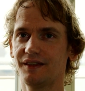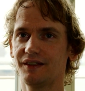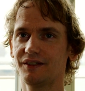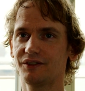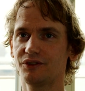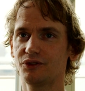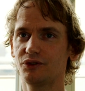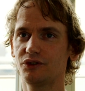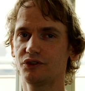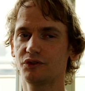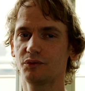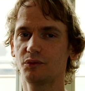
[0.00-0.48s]

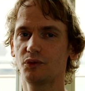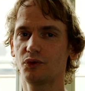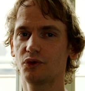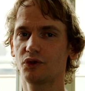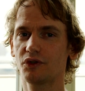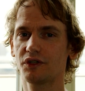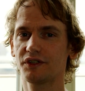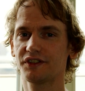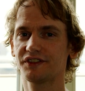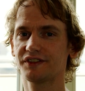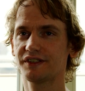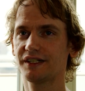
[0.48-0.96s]
So it's
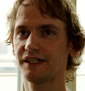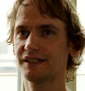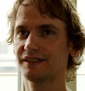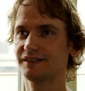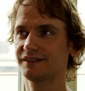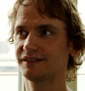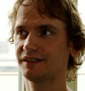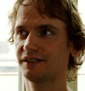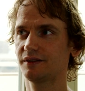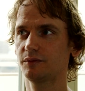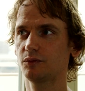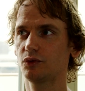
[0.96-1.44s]
more
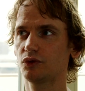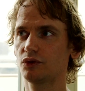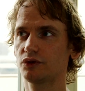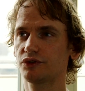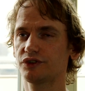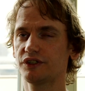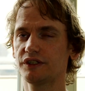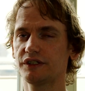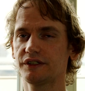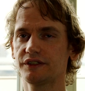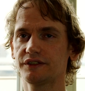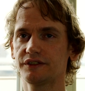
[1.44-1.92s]
stress and more
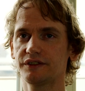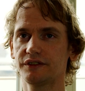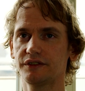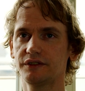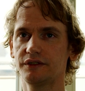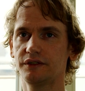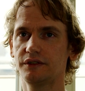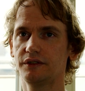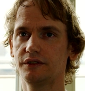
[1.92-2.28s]
things.